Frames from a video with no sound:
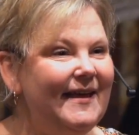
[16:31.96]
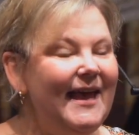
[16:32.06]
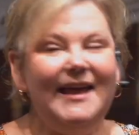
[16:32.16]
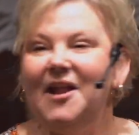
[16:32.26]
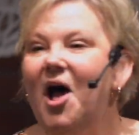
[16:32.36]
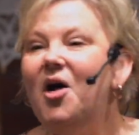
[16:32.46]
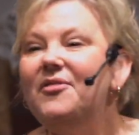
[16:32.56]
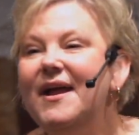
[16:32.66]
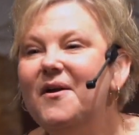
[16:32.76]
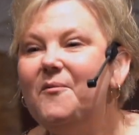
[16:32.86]
And all
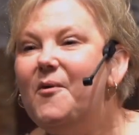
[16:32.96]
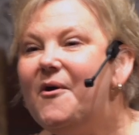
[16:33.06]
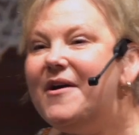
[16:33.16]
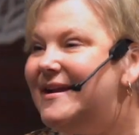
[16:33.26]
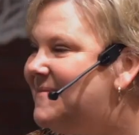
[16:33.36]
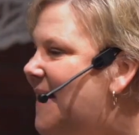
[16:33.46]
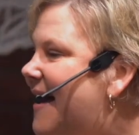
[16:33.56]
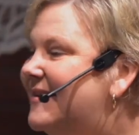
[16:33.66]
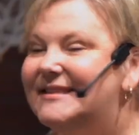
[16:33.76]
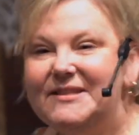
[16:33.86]
they are worried
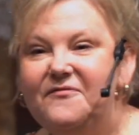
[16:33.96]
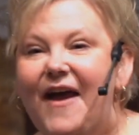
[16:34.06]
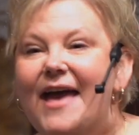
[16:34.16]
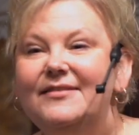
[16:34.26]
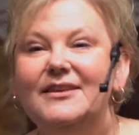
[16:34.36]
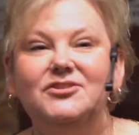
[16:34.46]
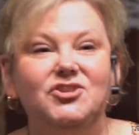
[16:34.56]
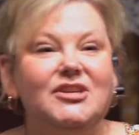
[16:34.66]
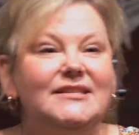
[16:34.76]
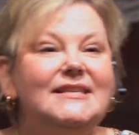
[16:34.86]
about is the fact that
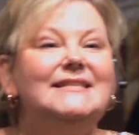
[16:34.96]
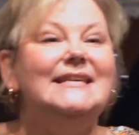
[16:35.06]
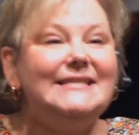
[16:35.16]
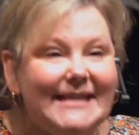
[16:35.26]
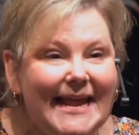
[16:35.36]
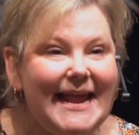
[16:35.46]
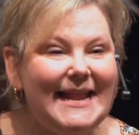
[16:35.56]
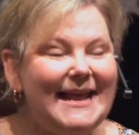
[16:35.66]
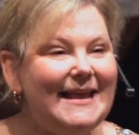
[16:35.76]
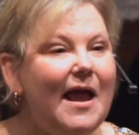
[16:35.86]
Jesus is
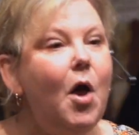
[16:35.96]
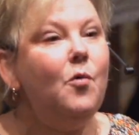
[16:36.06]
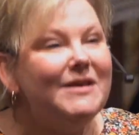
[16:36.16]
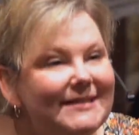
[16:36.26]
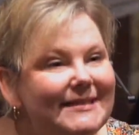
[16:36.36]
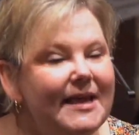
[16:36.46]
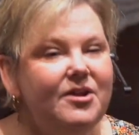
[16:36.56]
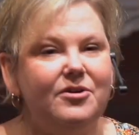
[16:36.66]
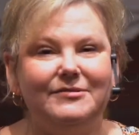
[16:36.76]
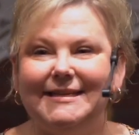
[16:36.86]
eating with
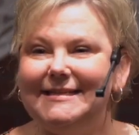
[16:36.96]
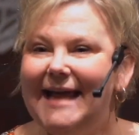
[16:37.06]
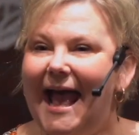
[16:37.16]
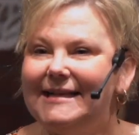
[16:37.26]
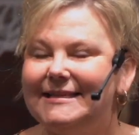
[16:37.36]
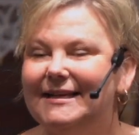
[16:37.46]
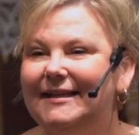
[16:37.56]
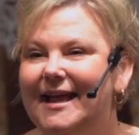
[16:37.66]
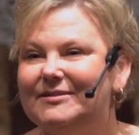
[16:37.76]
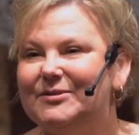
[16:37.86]
sinners and tax
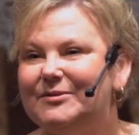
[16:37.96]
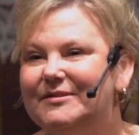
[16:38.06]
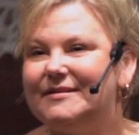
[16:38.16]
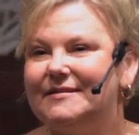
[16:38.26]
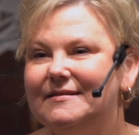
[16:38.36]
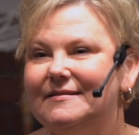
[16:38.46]
collectors.